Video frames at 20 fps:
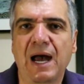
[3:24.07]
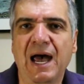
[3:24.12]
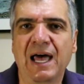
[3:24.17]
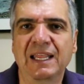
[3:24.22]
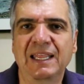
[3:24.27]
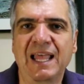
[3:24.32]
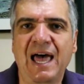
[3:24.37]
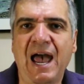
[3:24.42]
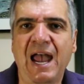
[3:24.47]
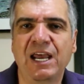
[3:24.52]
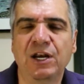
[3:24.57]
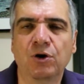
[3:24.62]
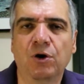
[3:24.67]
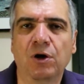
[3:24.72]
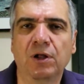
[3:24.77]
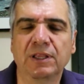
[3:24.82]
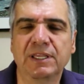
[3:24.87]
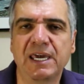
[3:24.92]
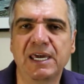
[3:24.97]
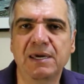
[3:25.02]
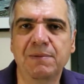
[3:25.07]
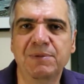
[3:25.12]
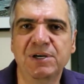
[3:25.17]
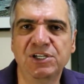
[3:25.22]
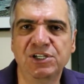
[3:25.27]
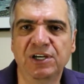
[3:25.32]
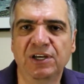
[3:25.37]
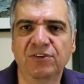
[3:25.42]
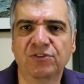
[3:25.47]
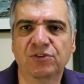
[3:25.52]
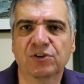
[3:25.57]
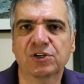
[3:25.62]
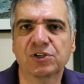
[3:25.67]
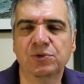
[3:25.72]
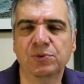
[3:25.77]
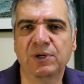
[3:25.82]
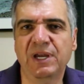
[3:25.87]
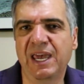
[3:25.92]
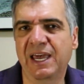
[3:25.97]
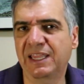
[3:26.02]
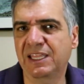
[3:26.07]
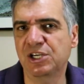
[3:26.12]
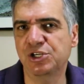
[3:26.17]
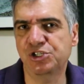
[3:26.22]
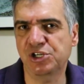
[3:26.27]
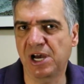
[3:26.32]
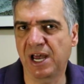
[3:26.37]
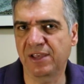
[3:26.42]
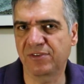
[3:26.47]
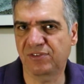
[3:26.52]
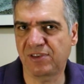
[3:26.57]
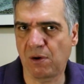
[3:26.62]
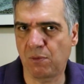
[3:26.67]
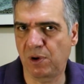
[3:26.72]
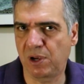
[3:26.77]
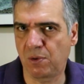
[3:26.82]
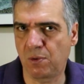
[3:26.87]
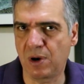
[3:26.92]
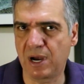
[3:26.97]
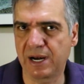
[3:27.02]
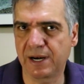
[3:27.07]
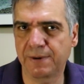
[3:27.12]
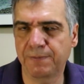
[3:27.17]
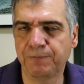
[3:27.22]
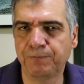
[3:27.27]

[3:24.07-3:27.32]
align all the images or to get the shots that we want.